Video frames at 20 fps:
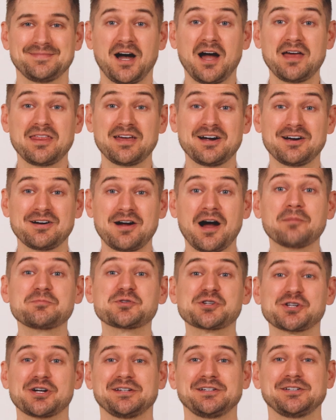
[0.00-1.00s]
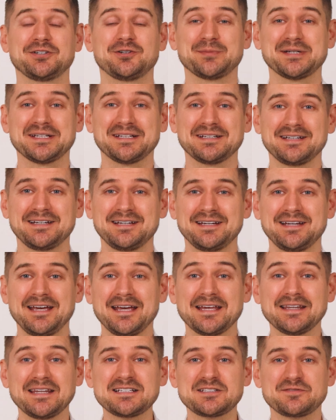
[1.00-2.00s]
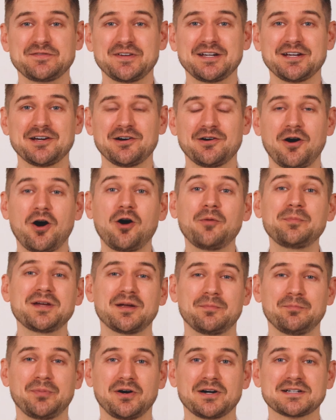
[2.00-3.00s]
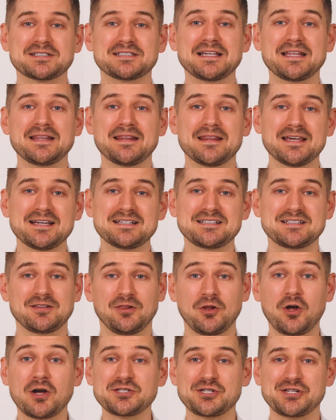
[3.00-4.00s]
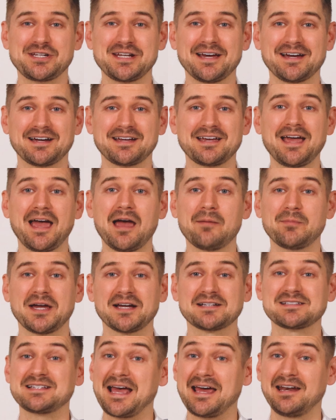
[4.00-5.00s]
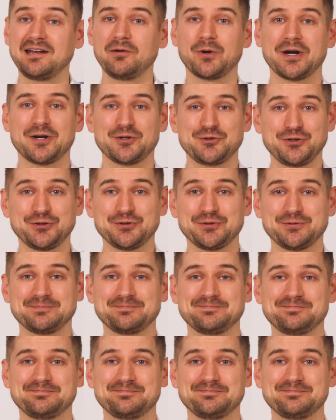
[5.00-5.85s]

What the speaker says: Hi there, I'm Sean Dillman. In this video, I'll be unboxing this Logitech MX Anywhere 2.